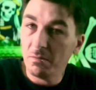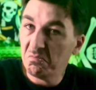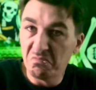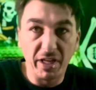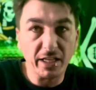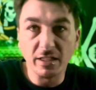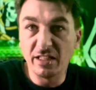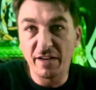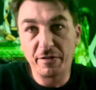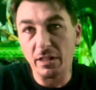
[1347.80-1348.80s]
they can
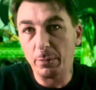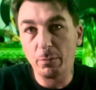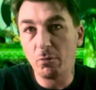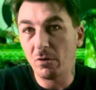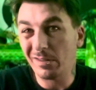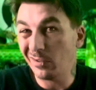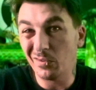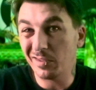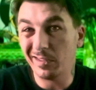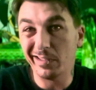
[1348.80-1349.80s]
definitely purport
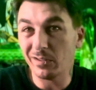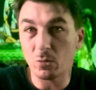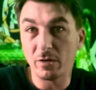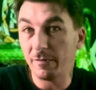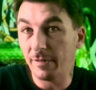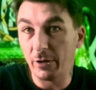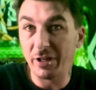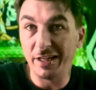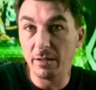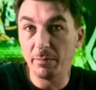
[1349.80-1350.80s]
those things were very
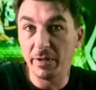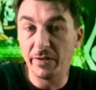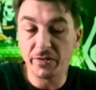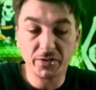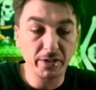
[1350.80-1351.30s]
hit and miss.